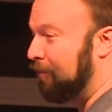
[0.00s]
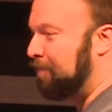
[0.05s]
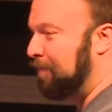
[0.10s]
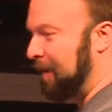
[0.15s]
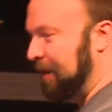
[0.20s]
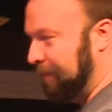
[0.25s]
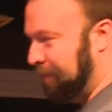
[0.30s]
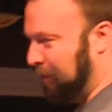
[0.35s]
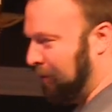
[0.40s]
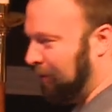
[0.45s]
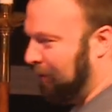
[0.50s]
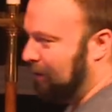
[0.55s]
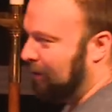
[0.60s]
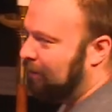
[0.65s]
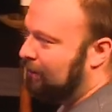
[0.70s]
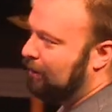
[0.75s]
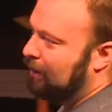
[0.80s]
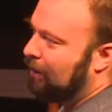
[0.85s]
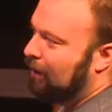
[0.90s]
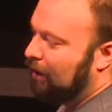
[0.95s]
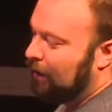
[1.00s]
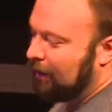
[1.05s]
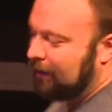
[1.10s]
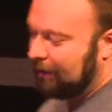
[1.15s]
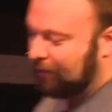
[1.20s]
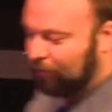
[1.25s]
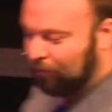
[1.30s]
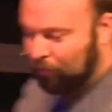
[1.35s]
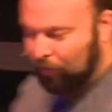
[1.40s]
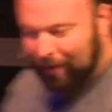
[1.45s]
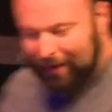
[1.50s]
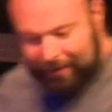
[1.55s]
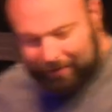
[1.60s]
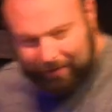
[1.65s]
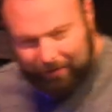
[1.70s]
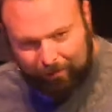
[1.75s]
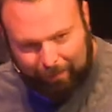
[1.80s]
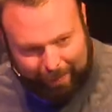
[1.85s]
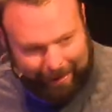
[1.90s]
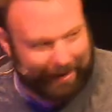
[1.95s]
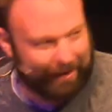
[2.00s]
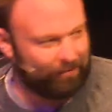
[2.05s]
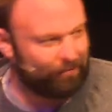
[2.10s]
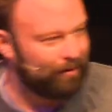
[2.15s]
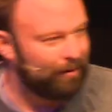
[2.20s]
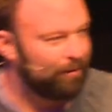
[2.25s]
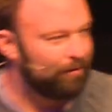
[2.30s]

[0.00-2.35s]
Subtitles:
people read this passage